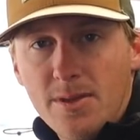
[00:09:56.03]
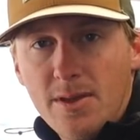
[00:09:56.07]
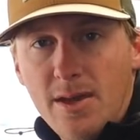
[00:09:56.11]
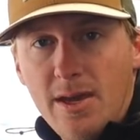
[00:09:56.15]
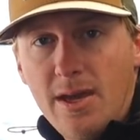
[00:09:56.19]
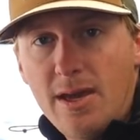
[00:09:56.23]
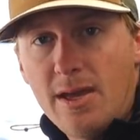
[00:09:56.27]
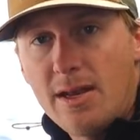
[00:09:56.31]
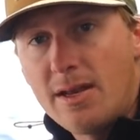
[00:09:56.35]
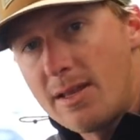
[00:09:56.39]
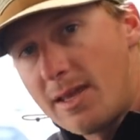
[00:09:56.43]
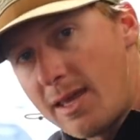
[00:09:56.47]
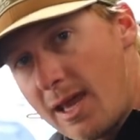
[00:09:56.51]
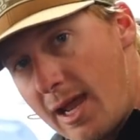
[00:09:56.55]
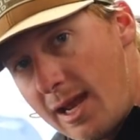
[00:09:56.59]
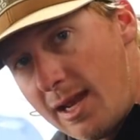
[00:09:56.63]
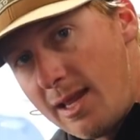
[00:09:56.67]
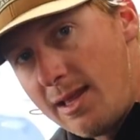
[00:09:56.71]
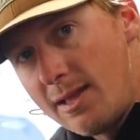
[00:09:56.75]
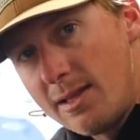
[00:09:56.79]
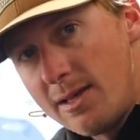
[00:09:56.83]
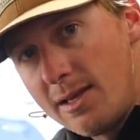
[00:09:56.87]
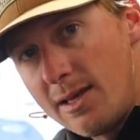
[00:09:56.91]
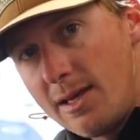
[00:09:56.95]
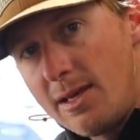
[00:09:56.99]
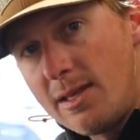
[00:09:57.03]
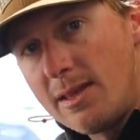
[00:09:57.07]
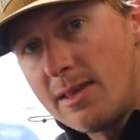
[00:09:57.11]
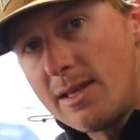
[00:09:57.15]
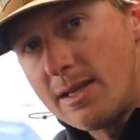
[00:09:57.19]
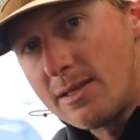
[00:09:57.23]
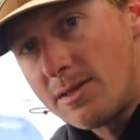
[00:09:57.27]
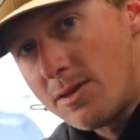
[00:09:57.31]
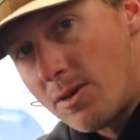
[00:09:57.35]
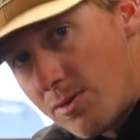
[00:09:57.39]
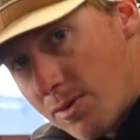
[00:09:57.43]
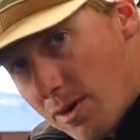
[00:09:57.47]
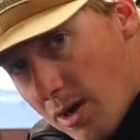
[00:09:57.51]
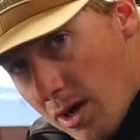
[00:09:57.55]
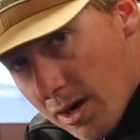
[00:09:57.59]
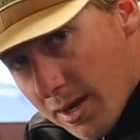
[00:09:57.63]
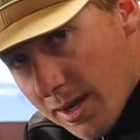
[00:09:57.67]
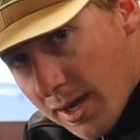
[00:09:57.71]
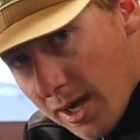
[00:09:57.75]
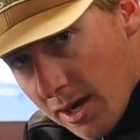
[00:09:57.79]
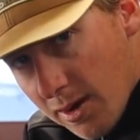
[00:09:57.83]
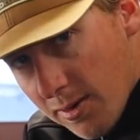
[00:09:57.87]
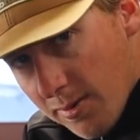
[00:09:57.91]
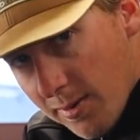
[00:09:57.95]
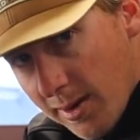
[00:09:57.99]
And Caney Lake, that's our
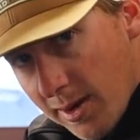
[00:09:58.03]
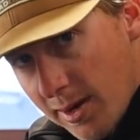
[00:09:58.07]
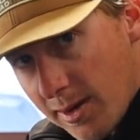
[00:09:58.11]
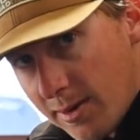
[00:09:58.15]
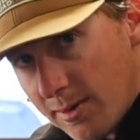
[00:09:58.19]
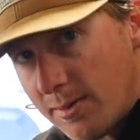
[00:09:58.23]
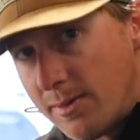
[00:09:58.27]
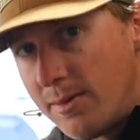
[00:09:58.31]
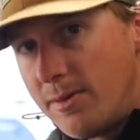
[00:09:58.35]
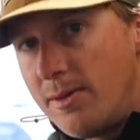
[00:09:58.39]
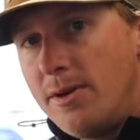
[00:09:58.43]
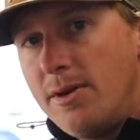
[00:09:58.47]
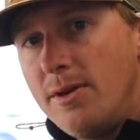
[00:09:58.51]
knockout round.